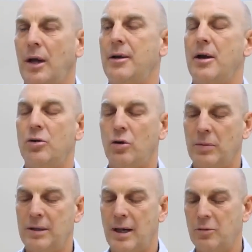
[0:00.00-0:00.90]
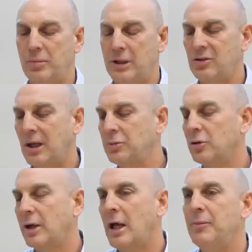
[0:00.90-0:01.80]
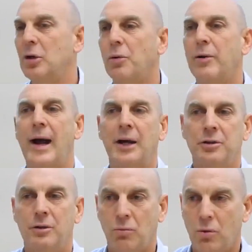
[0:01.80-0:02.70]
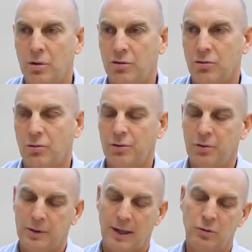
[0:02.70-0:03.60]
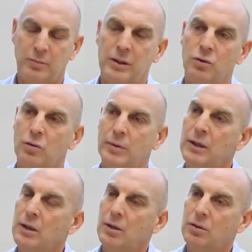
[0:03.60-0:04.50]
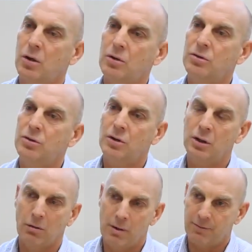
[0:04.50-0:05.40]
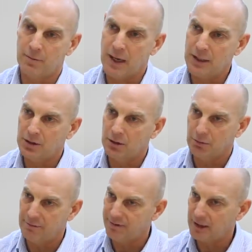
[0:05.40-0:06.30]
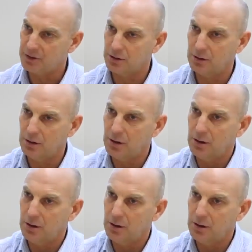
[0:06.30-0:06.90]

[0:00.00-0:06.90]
And that normally that will be some sort of chemical reaction that water is drawn to, and that will be normally toxicity or inflammation or infection.